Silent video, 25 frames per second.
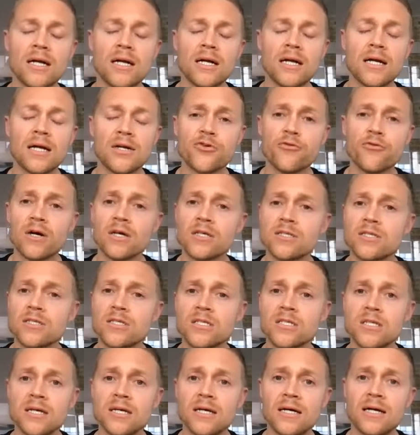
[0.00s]
Uh, to
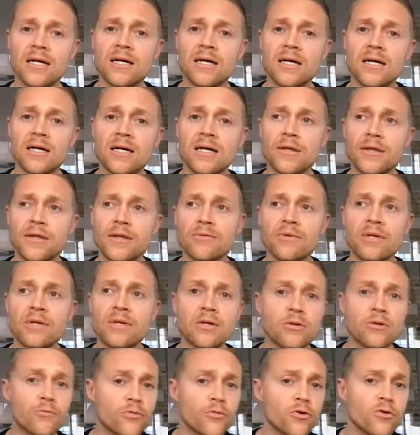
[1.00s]
us, uh, things that we
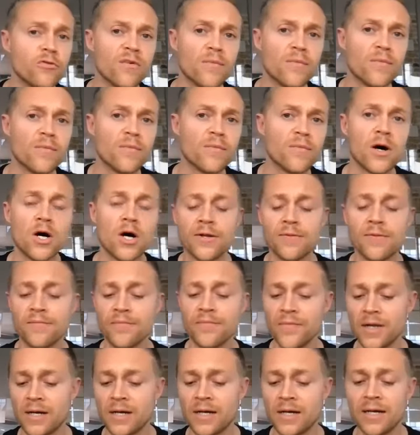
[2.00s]
can improve upon.